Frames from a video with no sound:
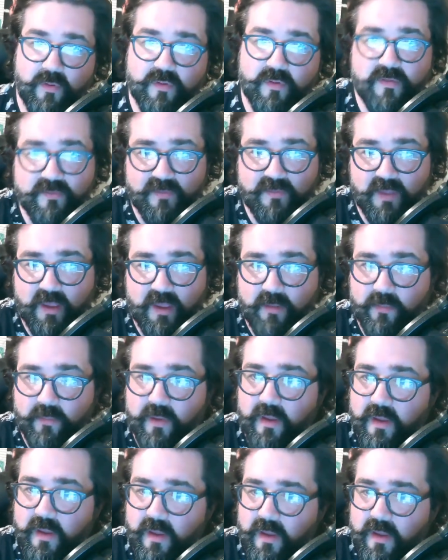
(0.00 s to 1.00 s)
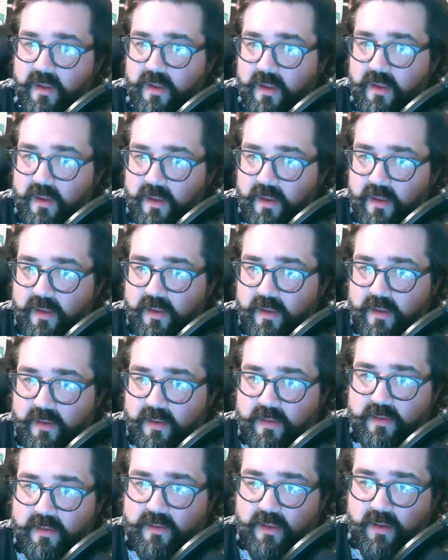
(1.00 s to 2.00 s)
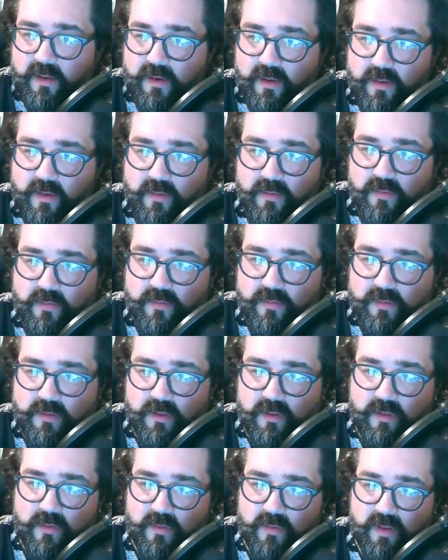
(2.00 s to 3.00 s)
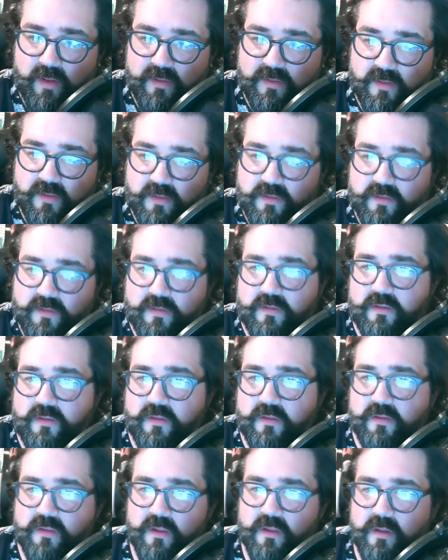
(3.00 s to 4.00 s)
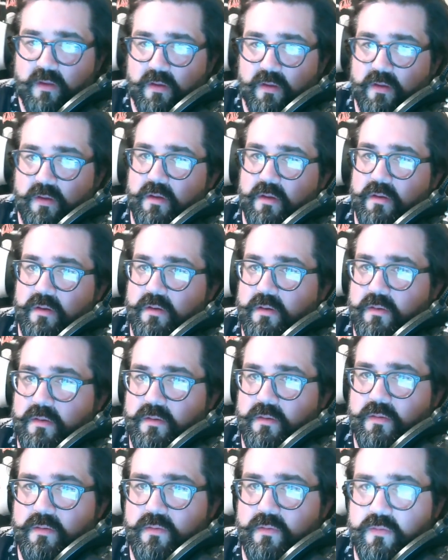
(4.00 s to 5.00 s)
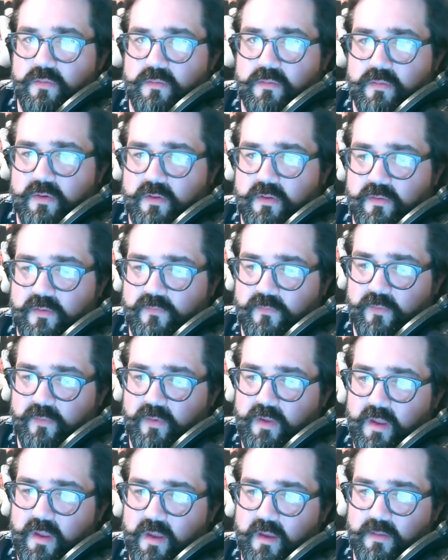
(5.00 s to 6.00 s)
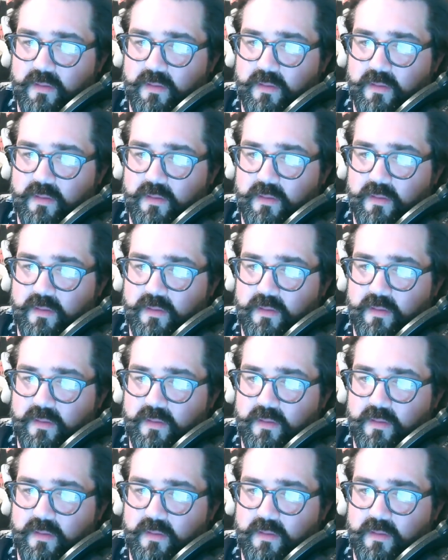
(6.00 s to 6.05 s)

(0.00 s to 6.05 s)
his name. Dino De Laurentiis. Let's see. What is film? Yeah.